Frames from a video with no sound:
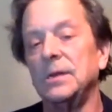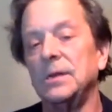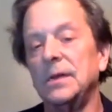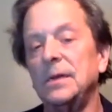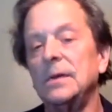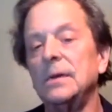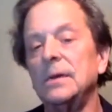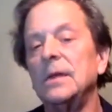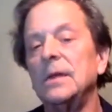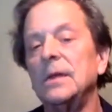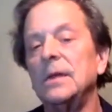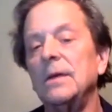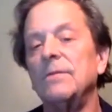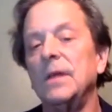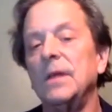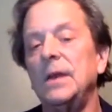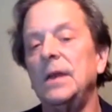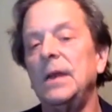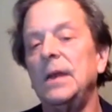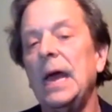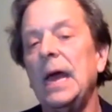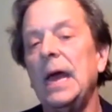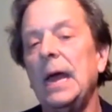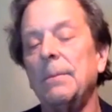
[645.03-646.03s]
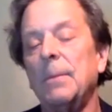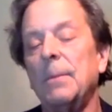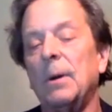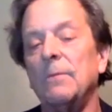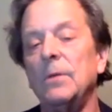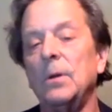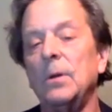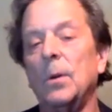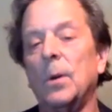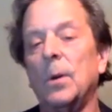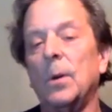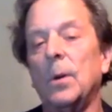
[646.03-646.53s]
They didn't give the name
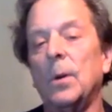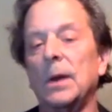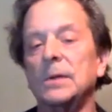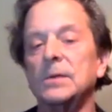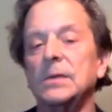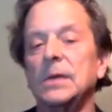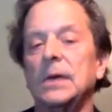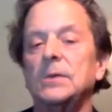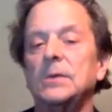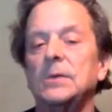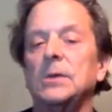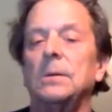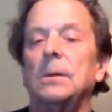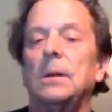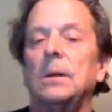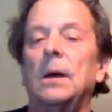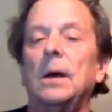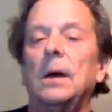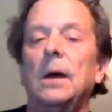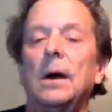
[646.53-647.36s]
of the organization